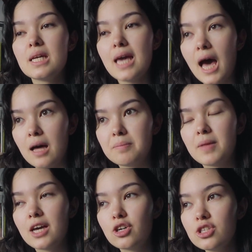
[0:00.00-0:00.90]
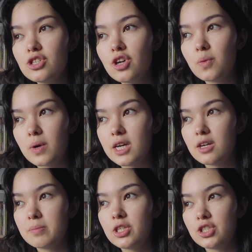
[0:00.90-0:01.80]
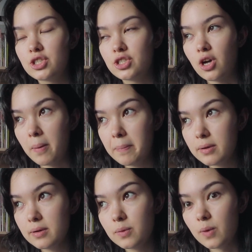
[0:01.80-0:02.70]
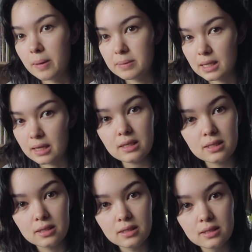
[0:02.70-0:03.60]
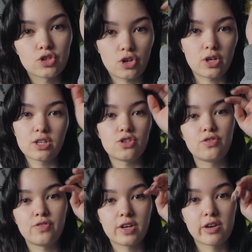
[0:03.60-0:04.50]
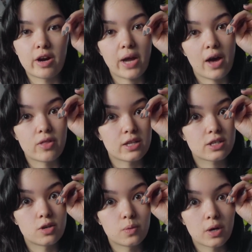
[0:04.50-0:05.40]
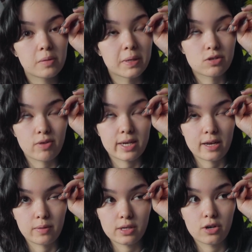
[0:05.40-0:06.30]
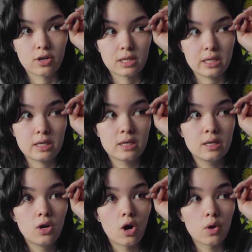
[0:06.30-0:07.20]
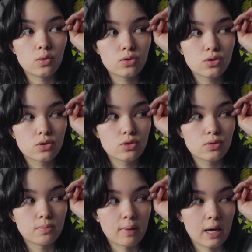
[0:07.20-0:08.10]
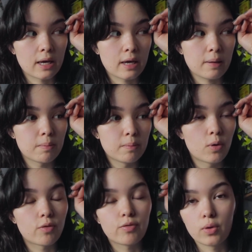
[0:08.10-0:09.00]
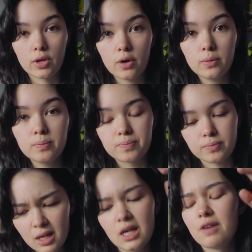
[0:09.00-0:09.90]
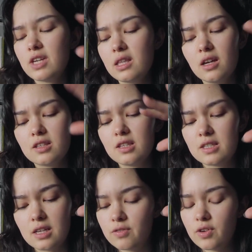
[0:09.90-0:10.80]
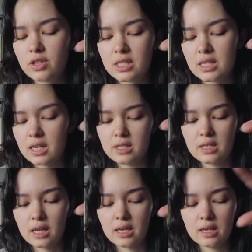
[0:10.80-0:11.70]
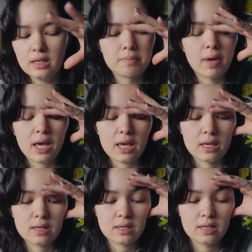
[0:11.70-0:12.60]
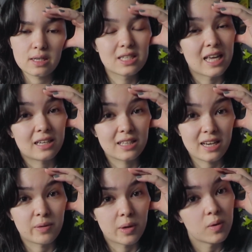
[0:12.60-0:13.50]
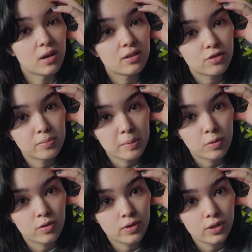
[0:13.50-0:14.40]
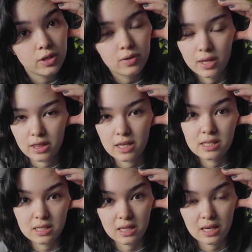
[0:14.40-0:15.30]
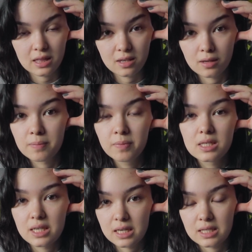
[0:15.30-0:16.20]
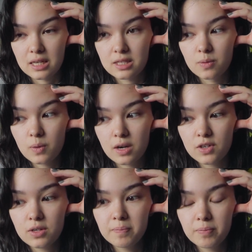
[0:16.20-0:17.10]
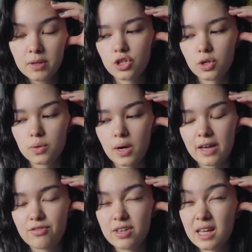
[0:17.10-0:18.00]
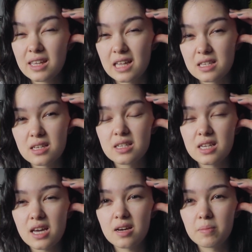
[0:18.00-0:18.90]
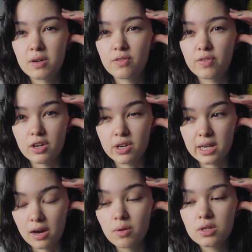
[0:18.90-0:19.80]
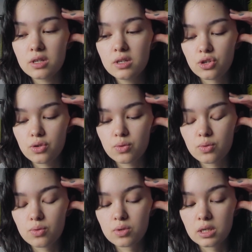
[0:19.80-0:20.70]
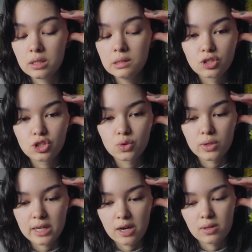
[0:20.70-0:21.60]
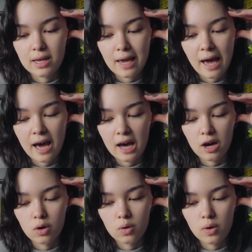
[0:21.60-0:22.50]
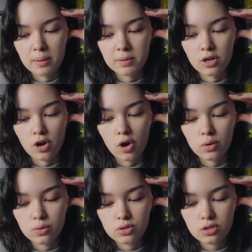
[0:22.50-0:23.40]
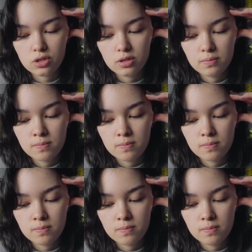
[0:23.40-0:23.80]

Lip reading: yeah, I could start working on my shop website, starting to figure out how that's gonna work, because right now it currently hosts my portfolio. And I've done lots of stuff on the site to like make it exactly how I want for my portfolio, like things in like the CSS and whatever. So I feel like that's going to take a bit of figuring out to sort out like how I'm going to host